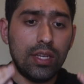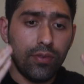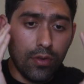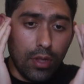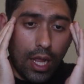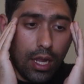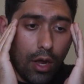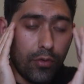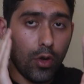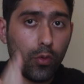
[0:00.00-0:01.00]
Even like
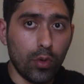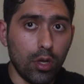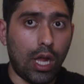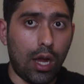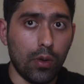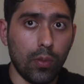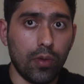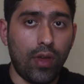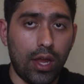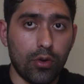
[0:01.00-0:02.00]
if you're a real comic
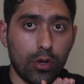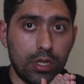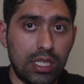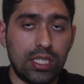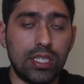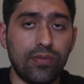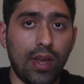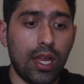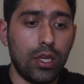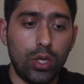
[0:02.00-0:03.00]
book fan or a DC
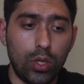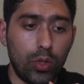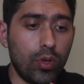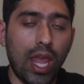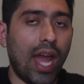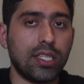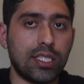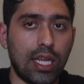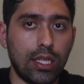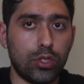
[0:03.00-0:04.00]
fan, you can't
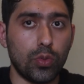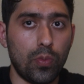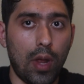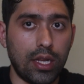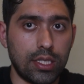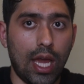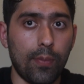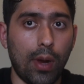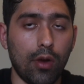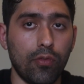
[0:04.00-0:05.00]
say that Superman is
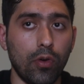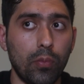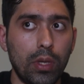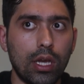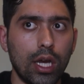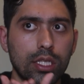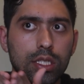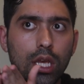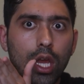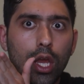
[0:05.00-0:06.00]
that powerful,
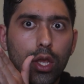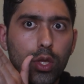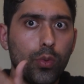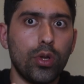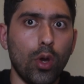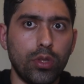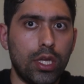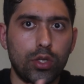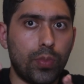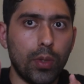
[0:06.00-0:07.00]
because you would know
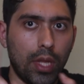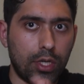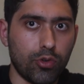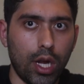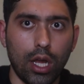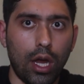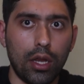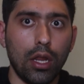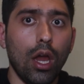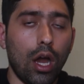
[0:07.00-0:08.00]
that people like Trigon,